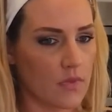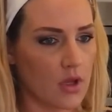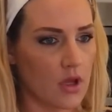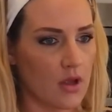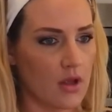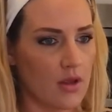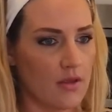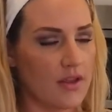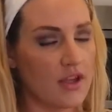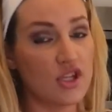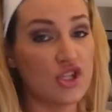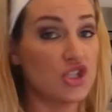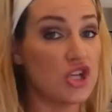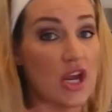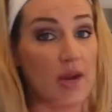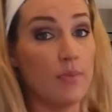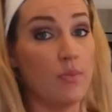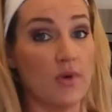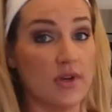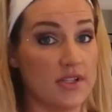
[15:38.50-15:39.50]
this shape
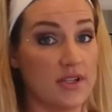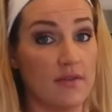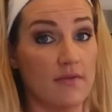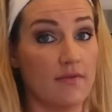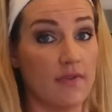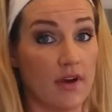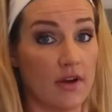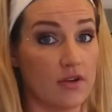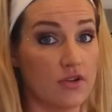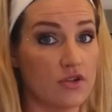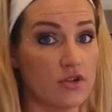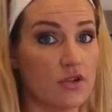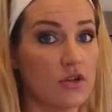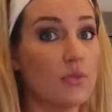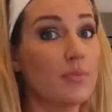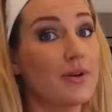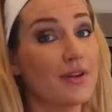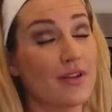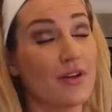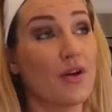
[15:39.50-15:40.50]
wasn't functional, but
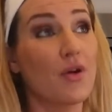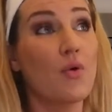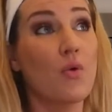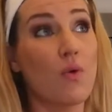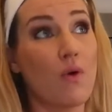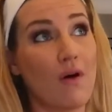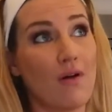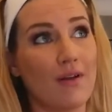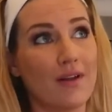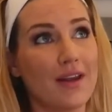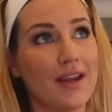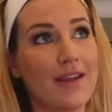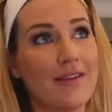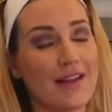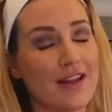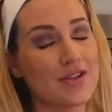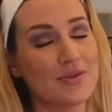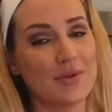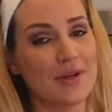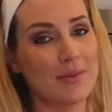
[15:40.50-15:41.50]
the quality, that's
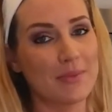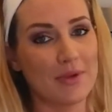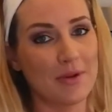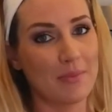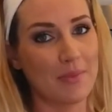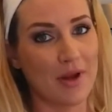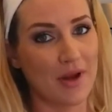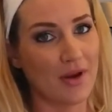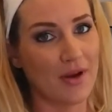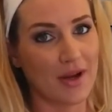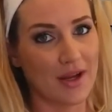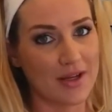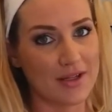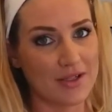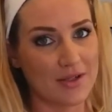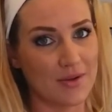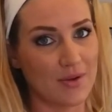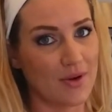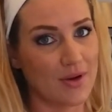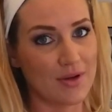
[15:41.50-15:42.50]
what I'm comparing it to
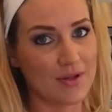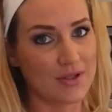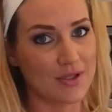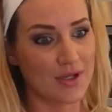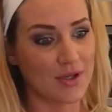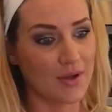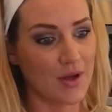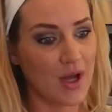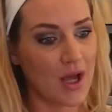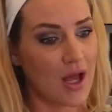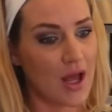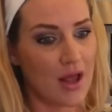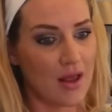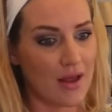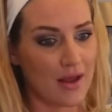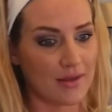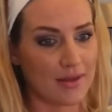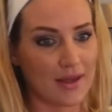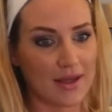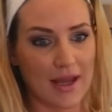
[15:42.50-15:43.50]
also. Like
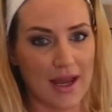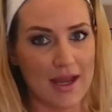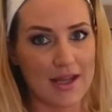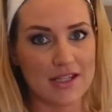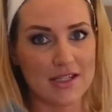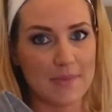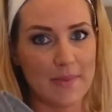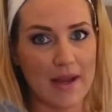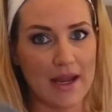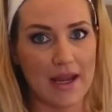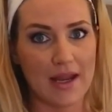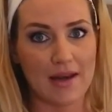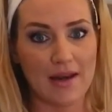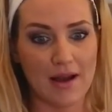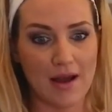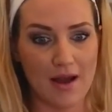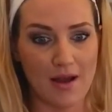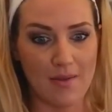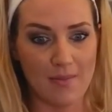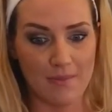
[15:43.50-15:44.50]
the Kate Spade
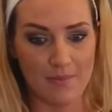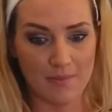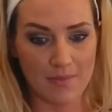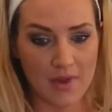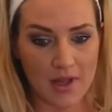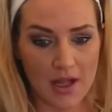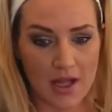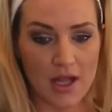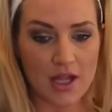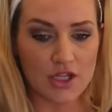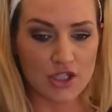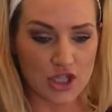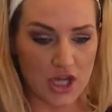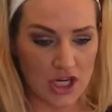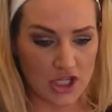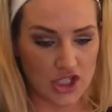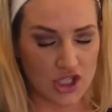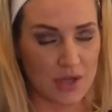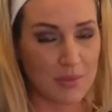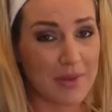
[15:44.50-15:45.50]

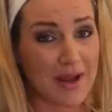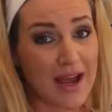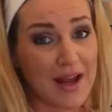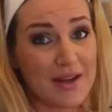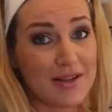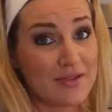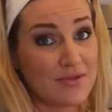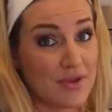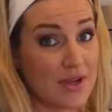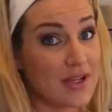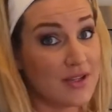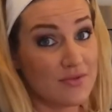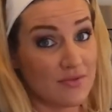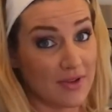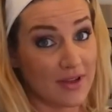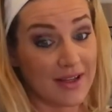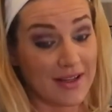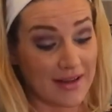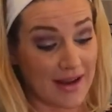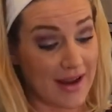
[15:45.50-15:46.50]
changing pad, it's really
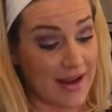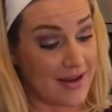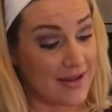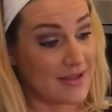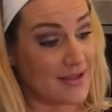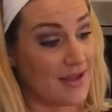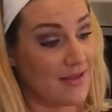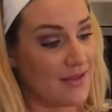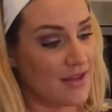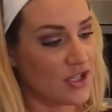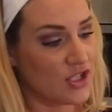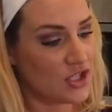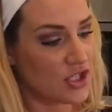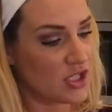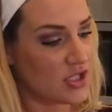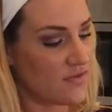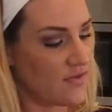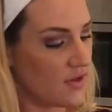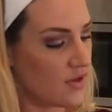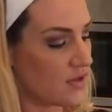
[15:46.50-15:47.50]
nice. And this just
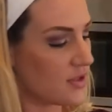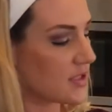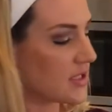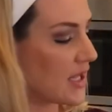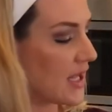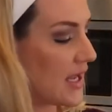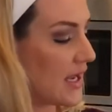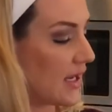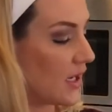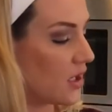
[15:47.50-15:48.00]
feels like,